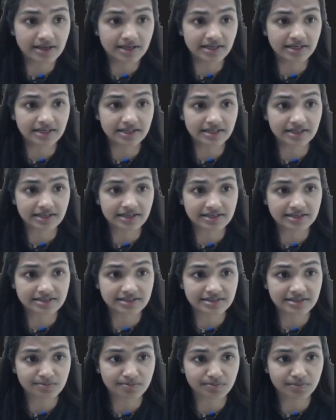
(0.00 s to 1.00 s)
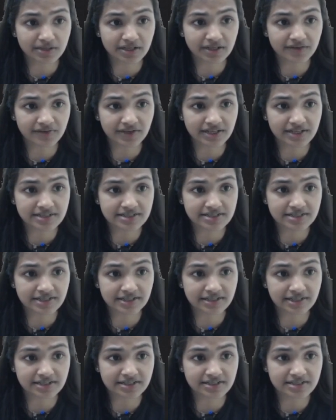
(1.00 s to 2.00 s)
Ethane is simply, we can
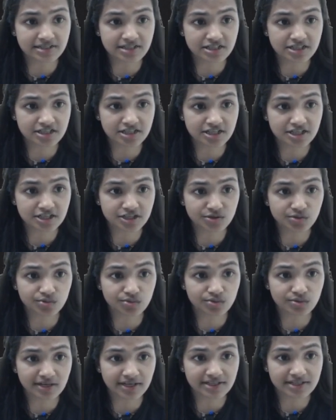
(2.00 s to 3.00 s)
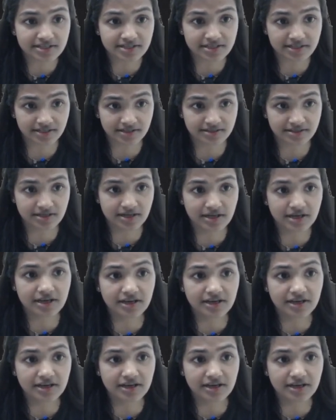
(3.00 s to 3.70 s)
say that this is C2H6.